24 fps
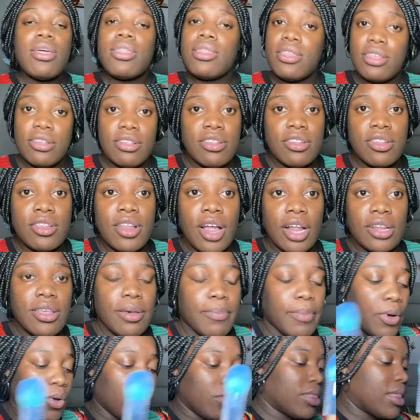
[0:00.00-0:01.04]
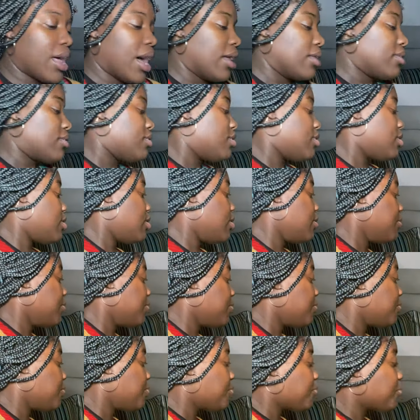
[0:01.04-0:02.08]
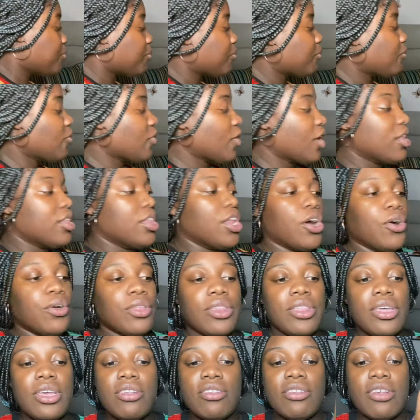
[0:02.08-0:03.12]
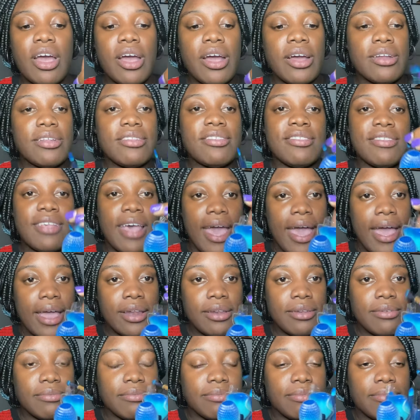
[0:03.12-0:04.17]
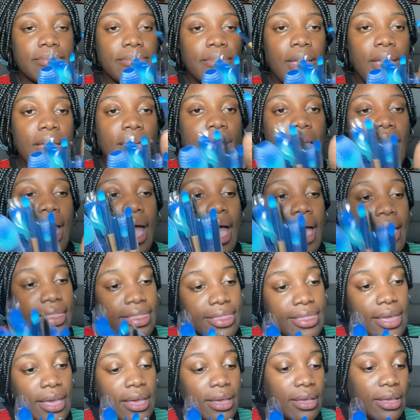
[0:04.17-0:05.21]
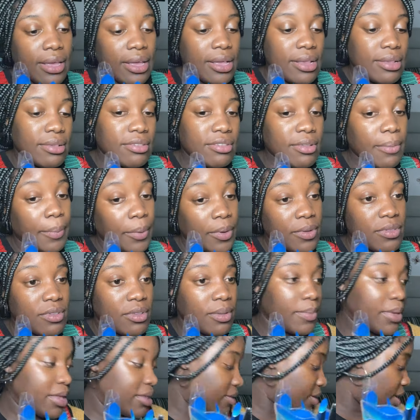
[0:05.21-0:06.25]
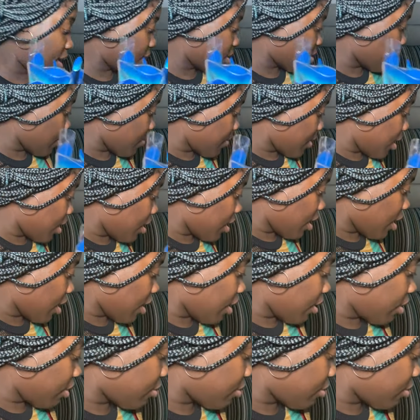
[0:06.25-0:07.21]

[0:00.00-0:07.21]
This is not about that. Now, these are 10. I think it's supposed to be 10 coming there.